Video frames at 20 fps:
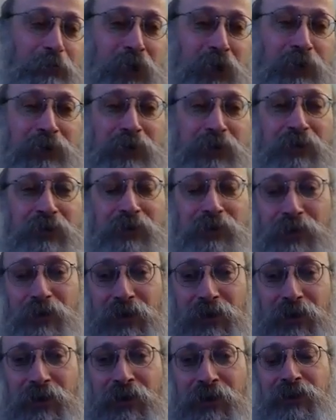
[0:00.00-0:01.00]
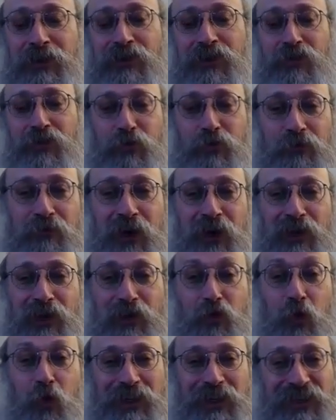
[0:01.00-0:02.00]
Is it easy to
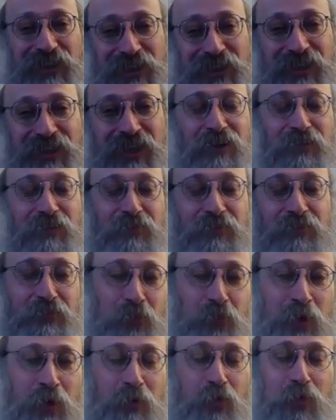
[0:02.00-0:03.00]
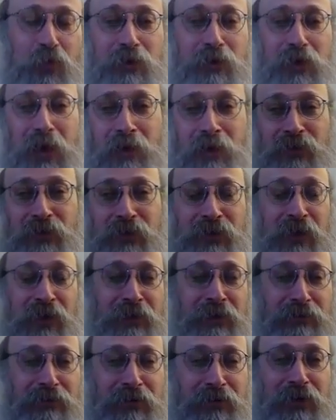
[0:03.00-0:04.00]
find oneself when we're
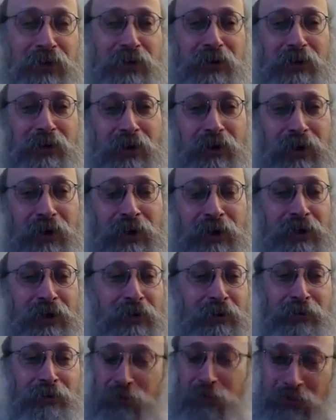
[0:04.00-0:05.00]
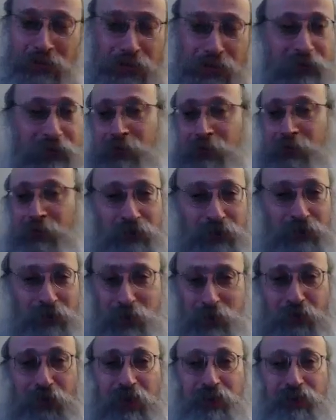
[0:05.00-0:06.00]
outside and in
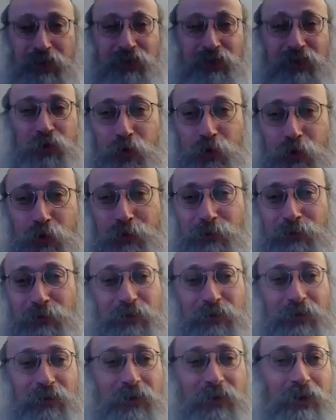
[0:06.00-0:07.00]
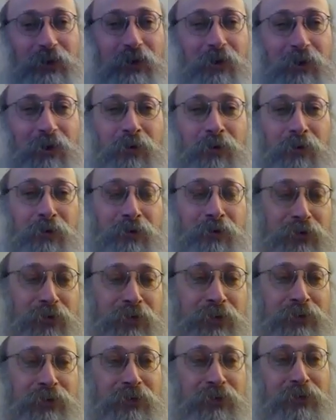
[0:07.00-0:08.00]
the crazy world, or
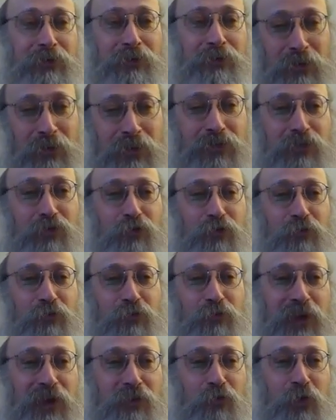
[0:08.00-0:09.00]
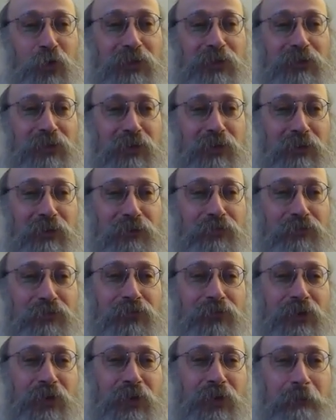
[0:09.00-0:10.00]
is it easy to find oneself?
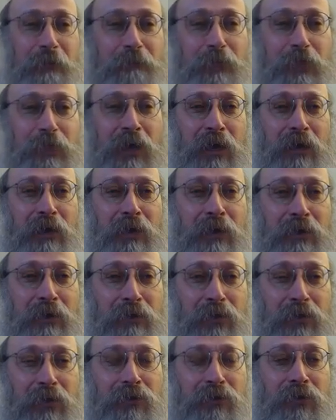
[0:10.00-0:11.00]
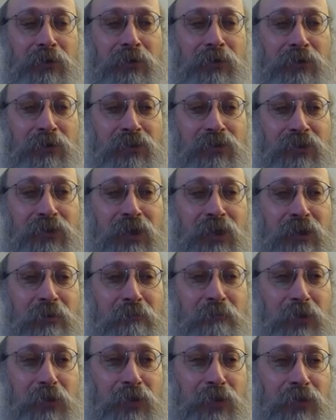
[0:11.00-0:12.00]
And the
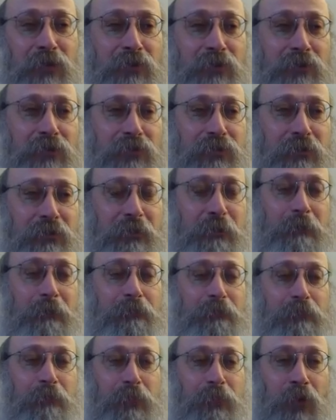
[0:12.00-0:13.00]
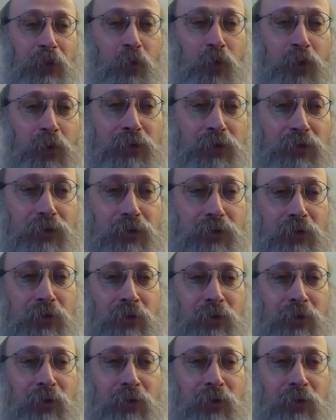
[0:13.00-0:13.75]
same is with